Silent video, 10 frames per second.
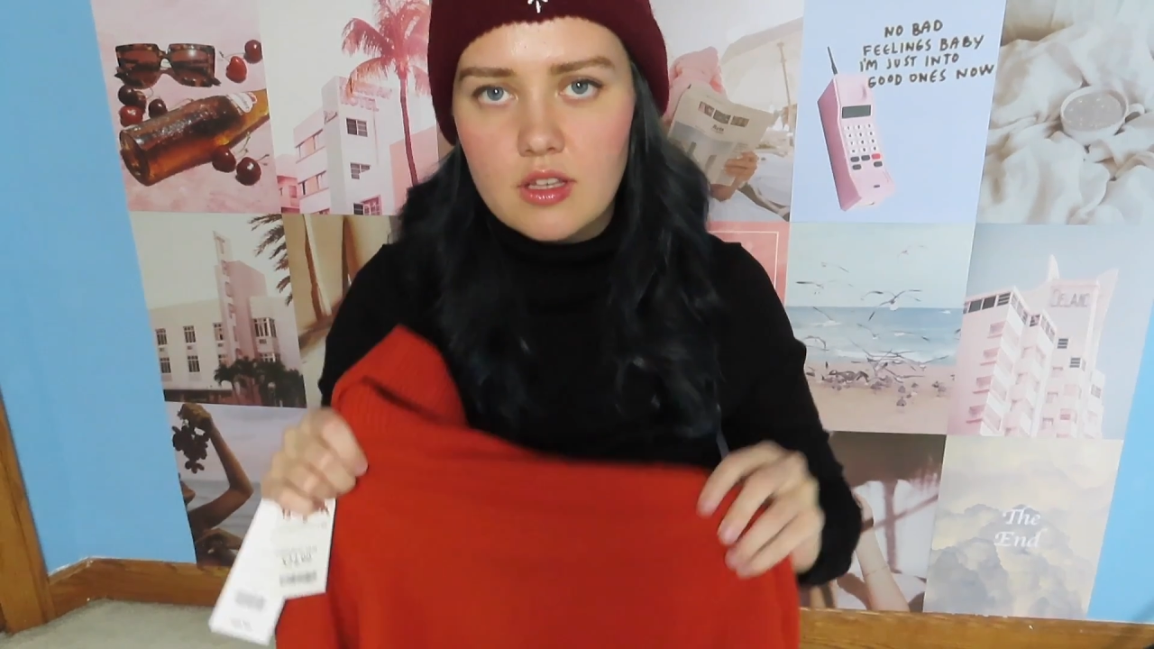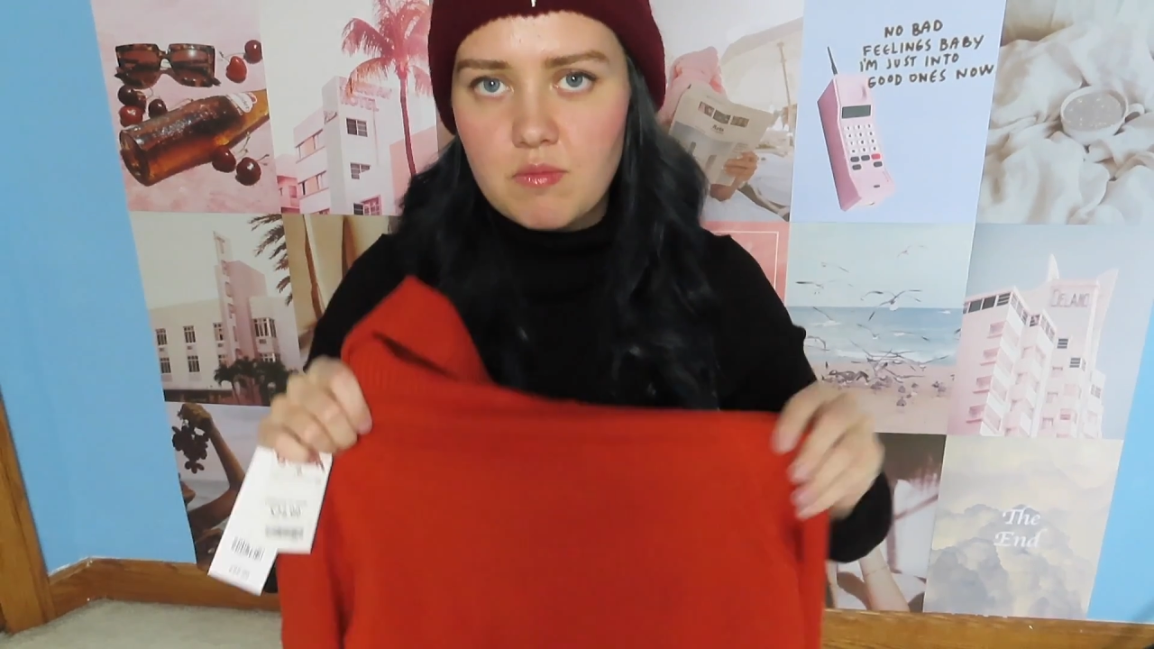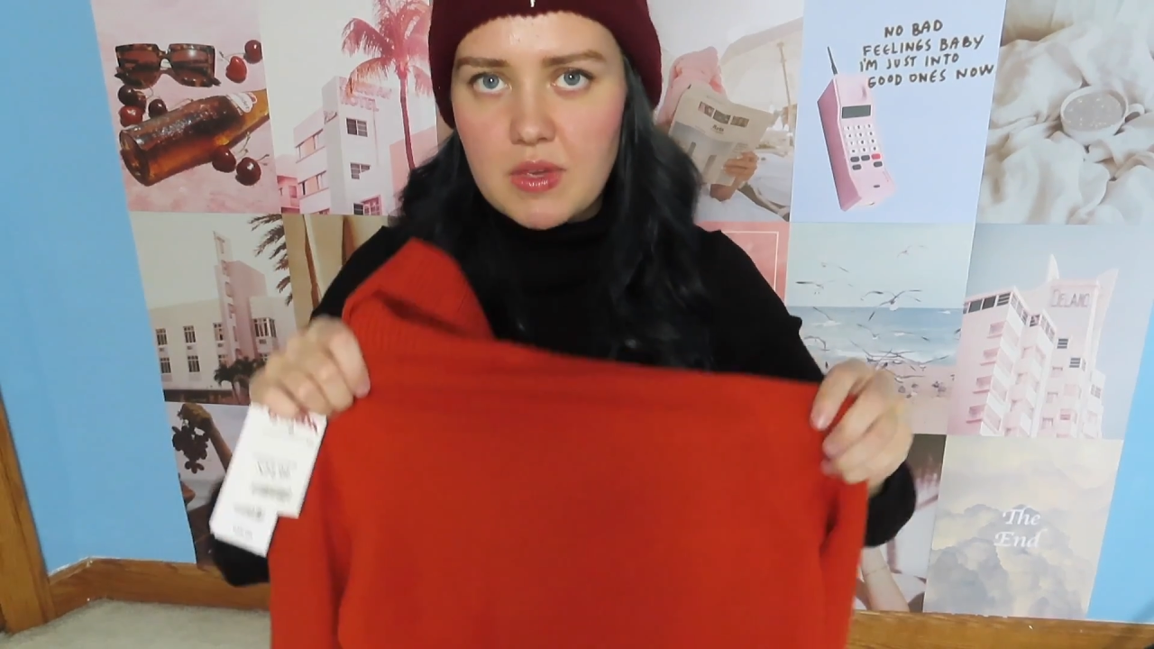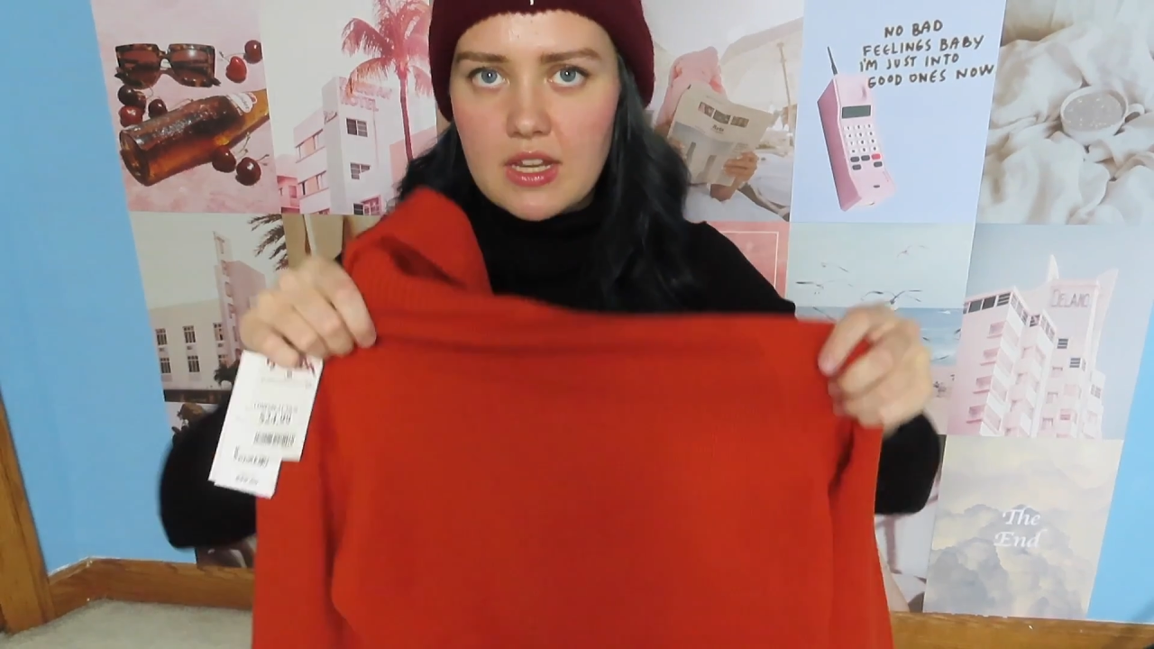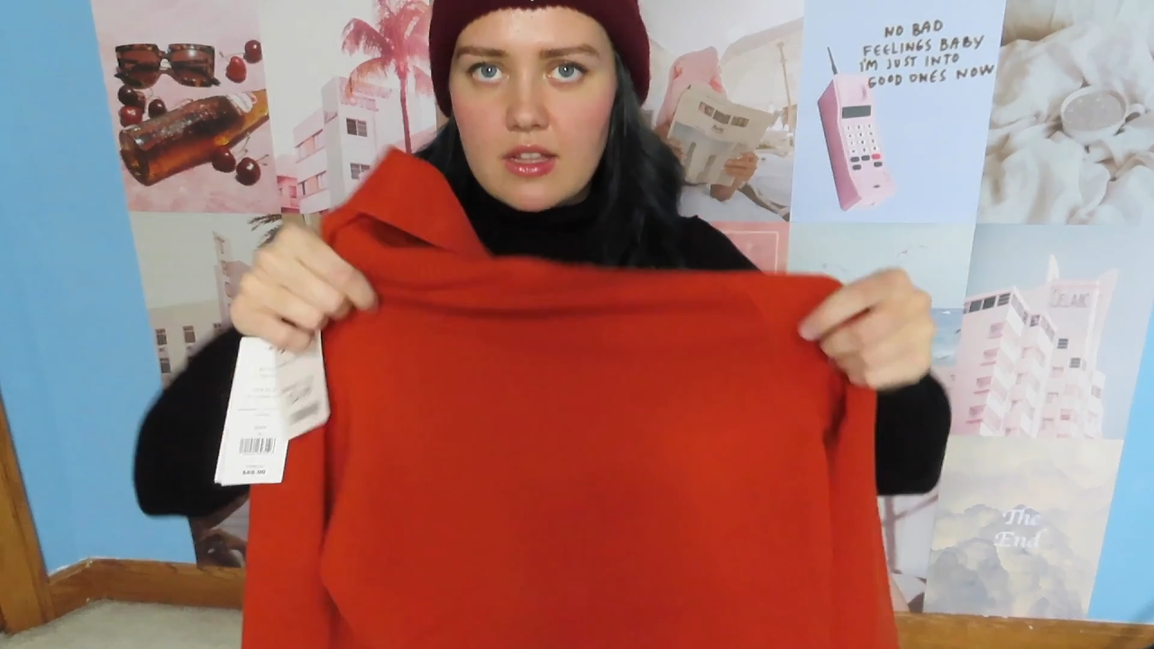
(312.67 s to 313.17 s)

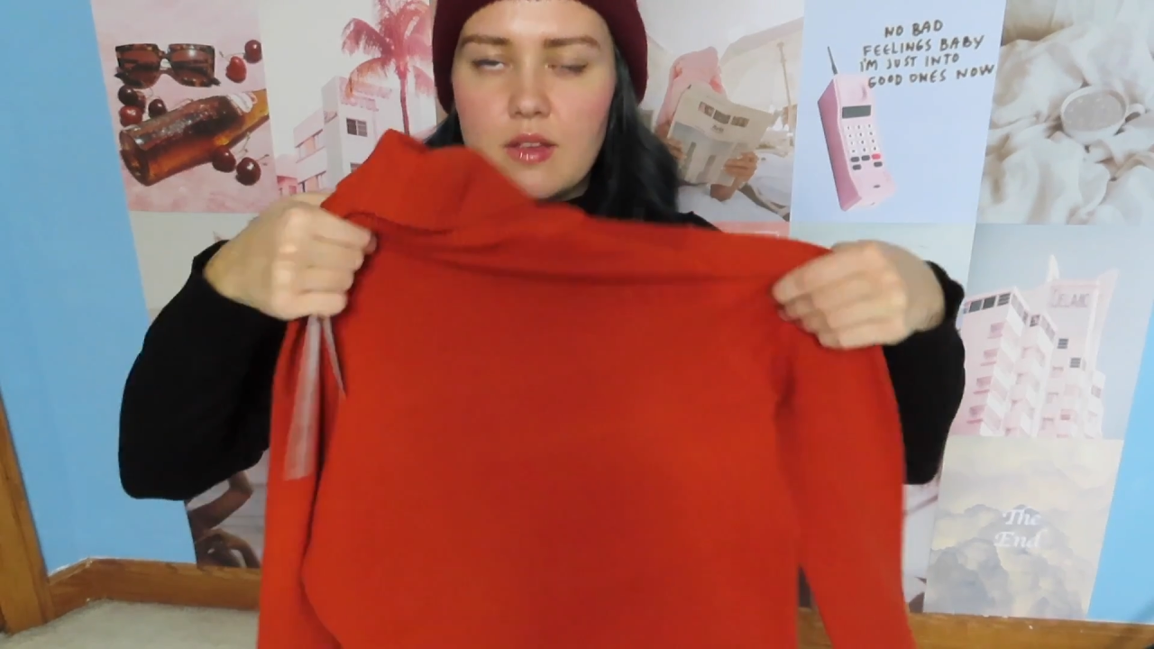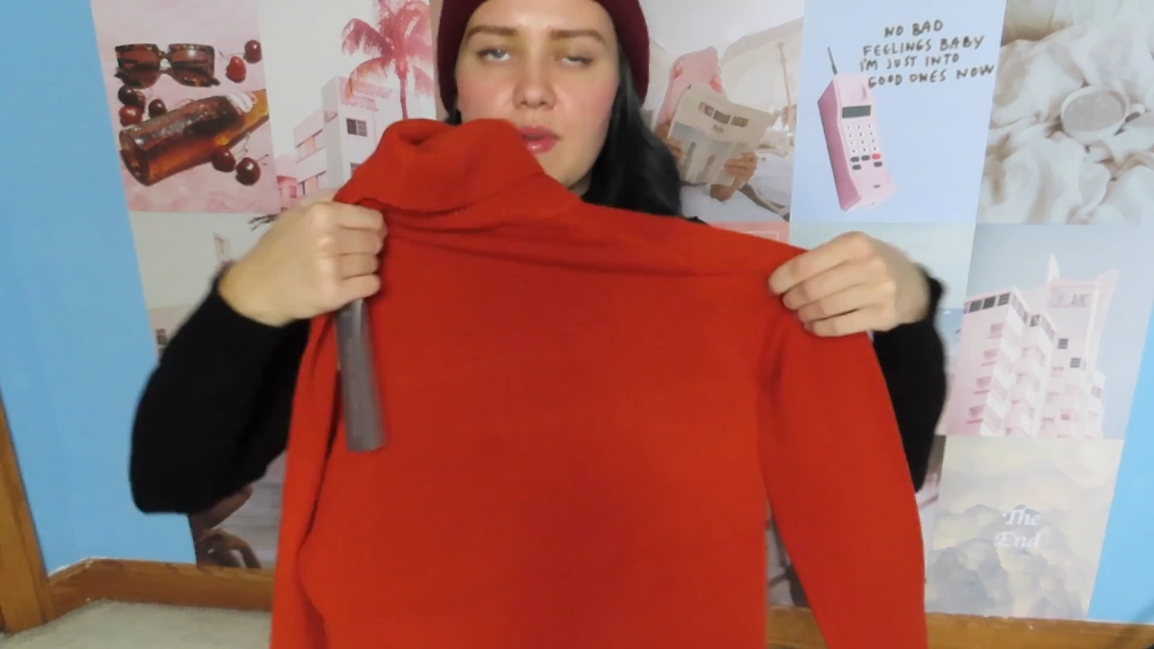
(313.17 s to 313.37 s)
immediately